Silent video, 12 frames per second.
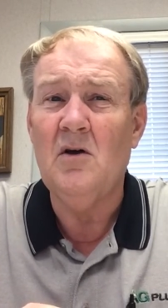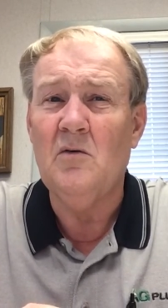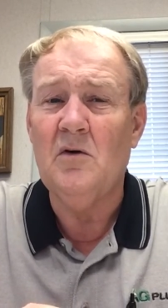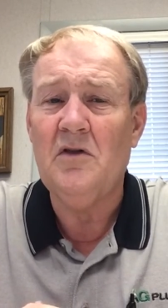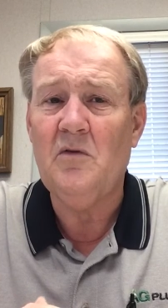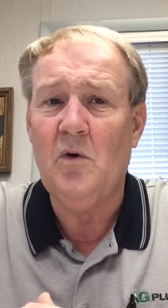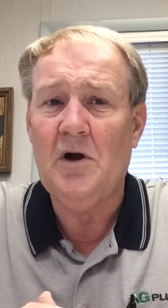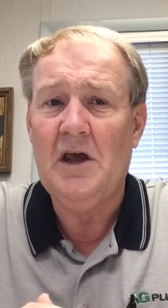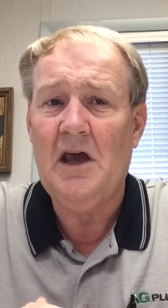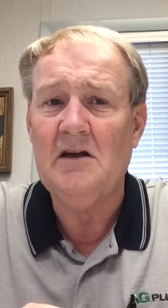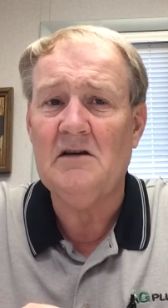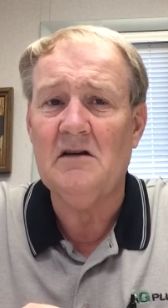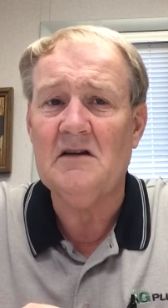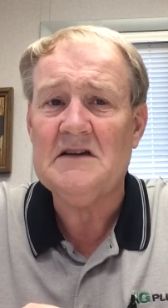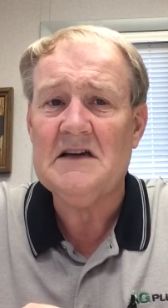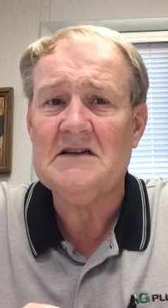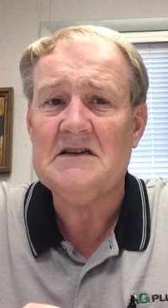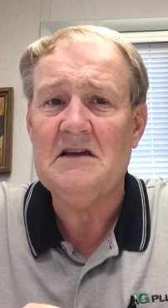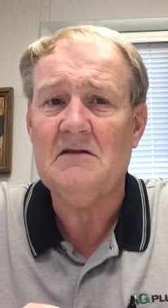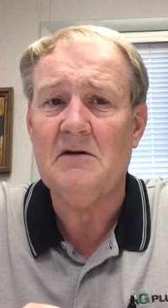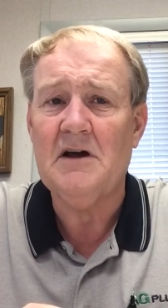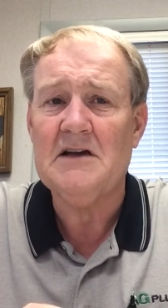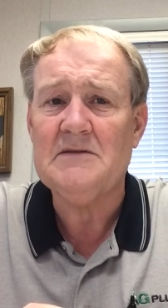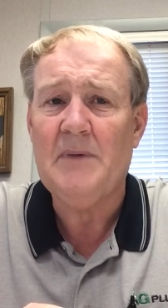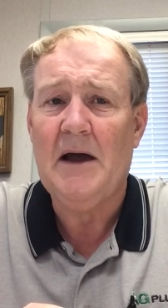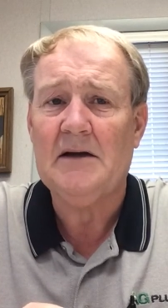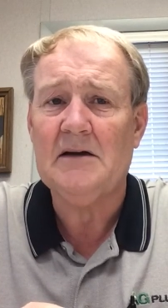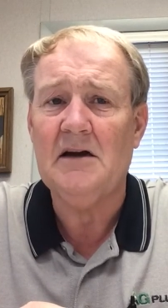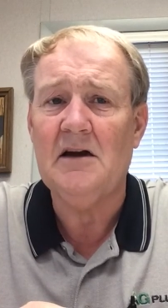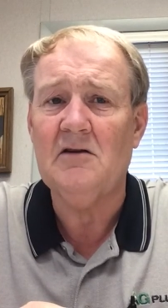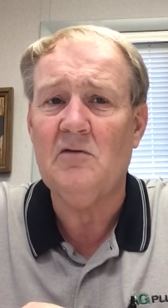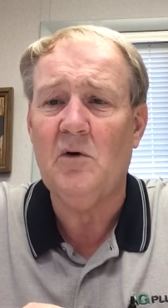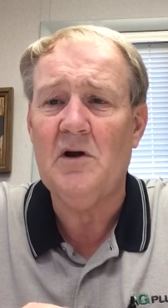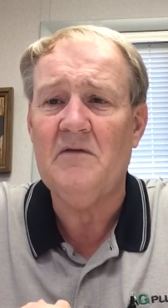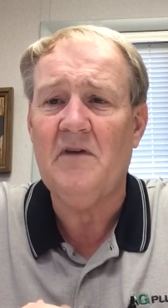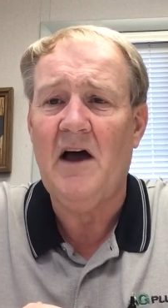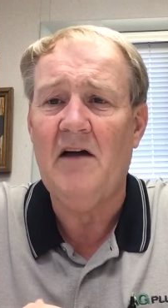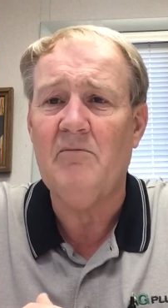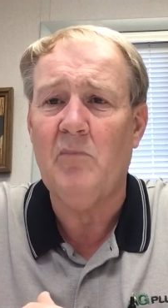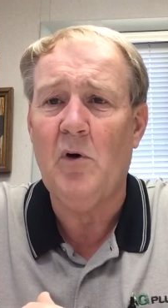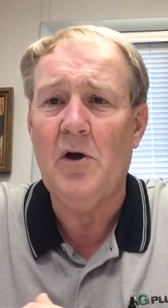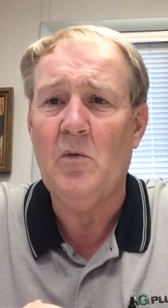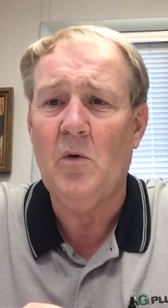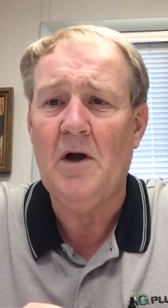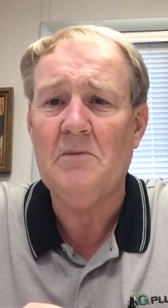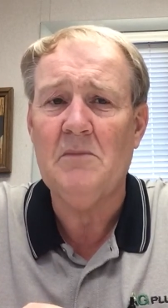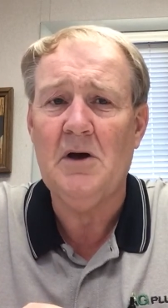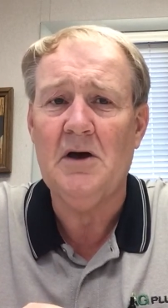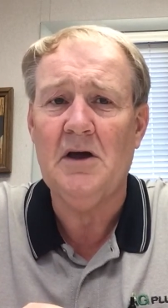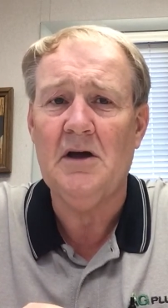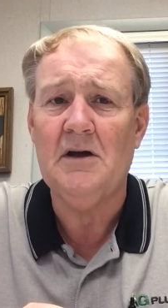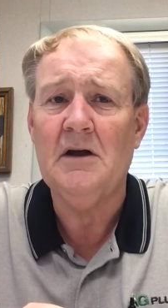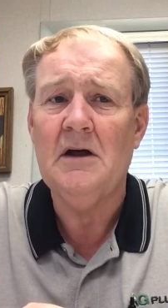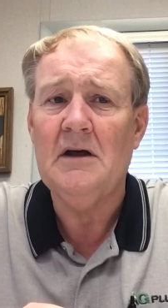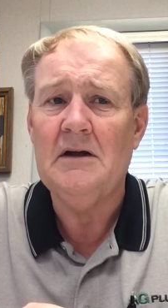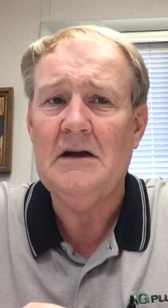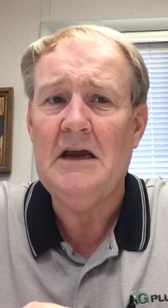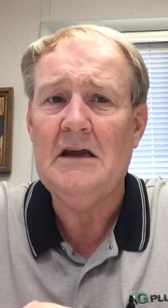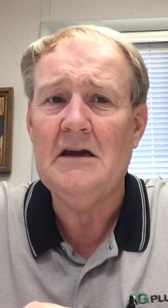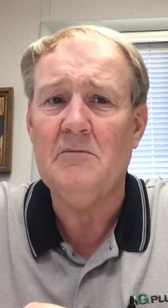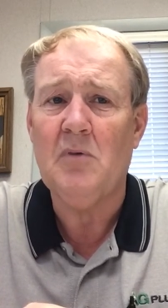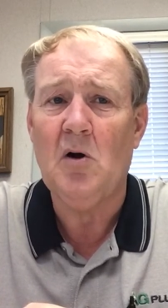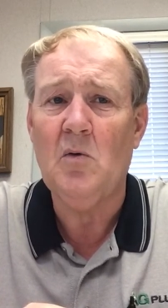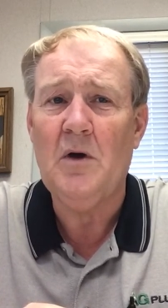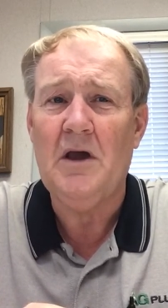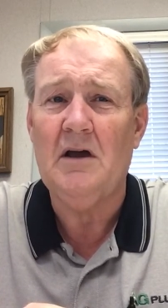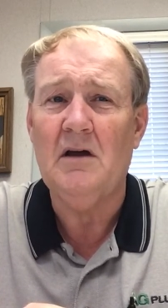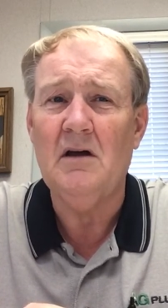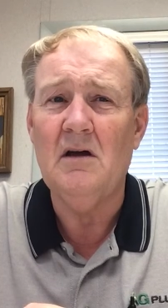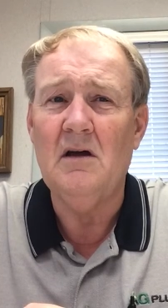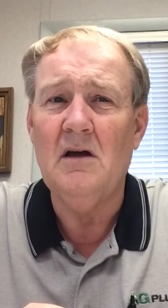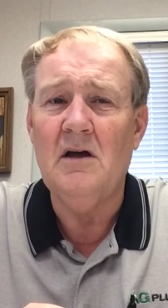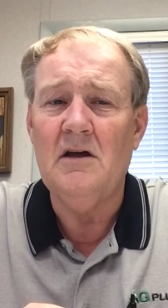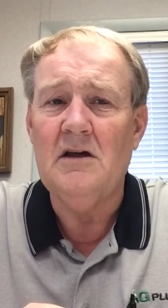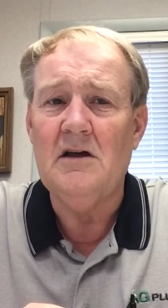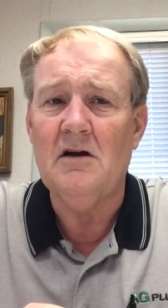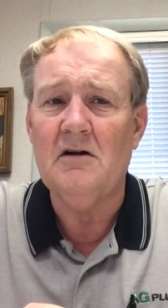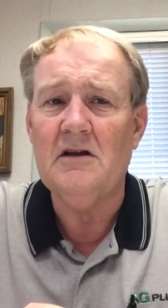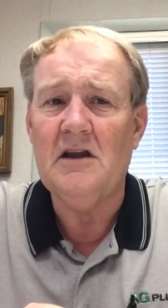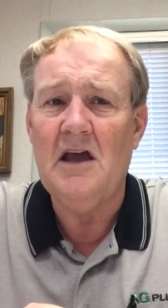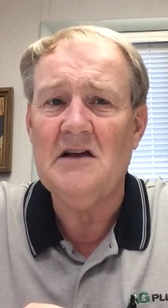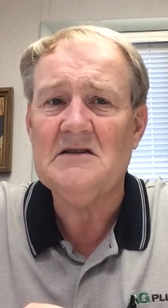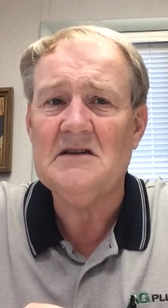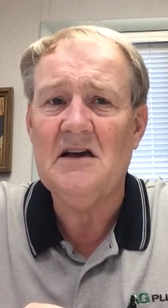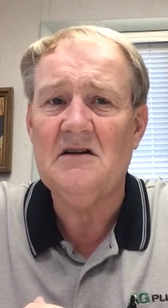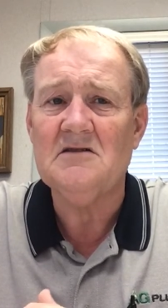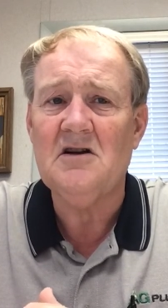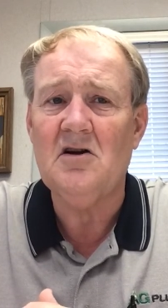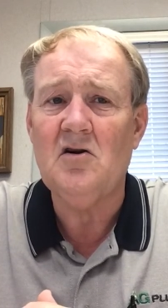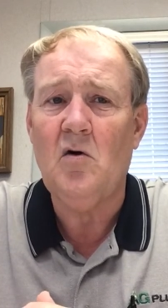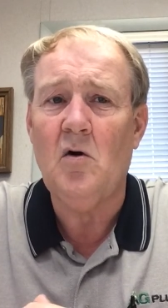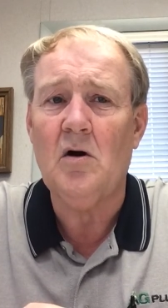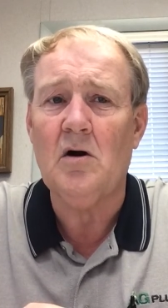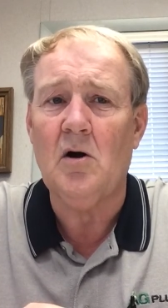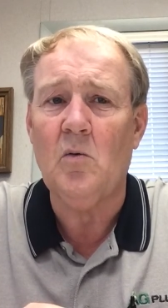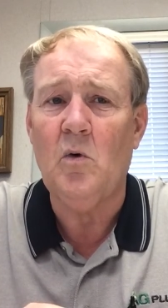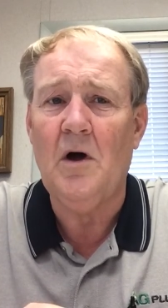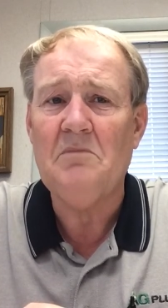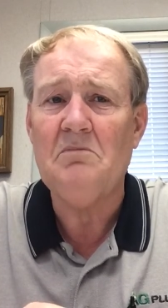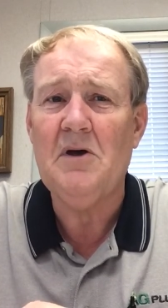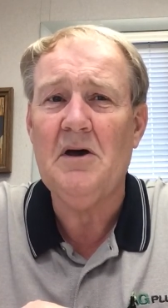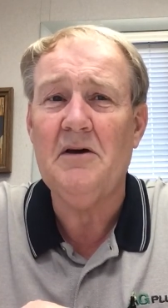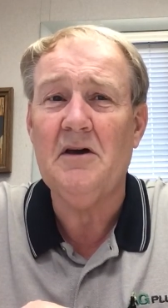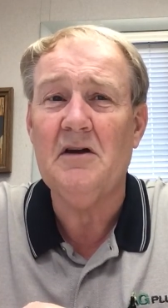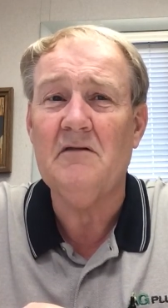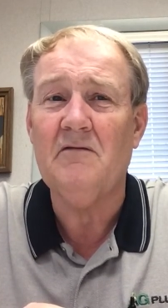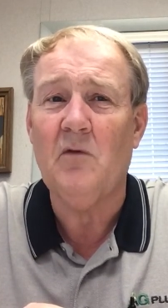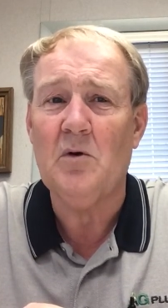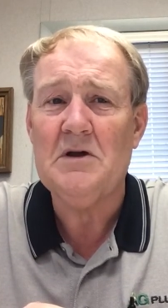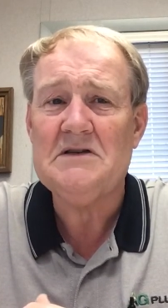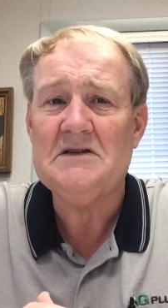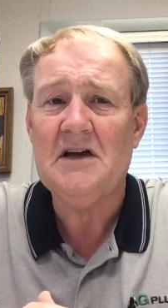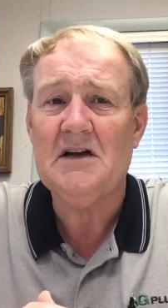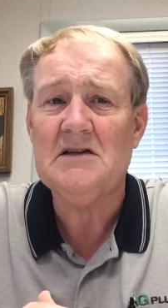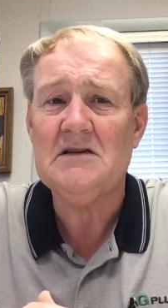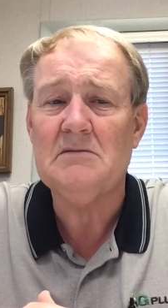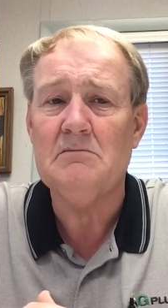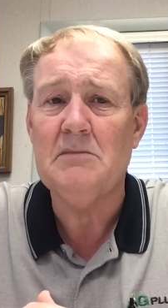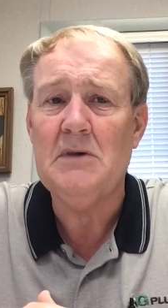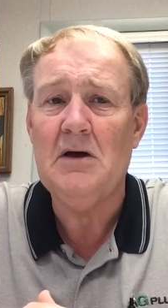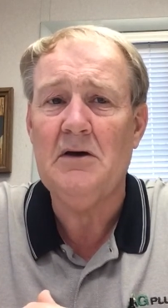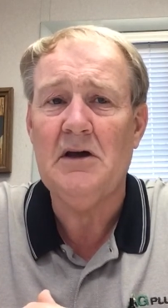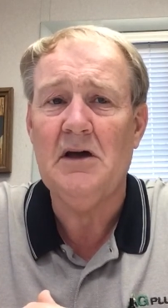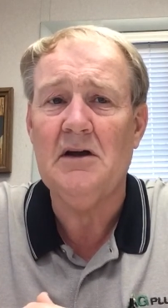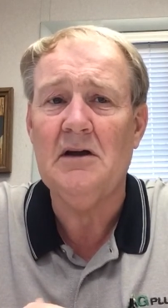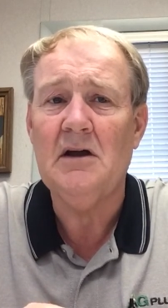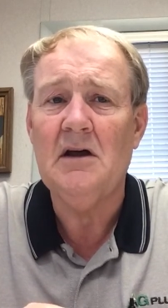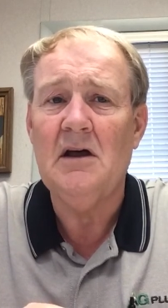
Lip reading: with 28 to 63 expected and 25.1 million needed per week. Year-to-date sales on corn are 1,046 million.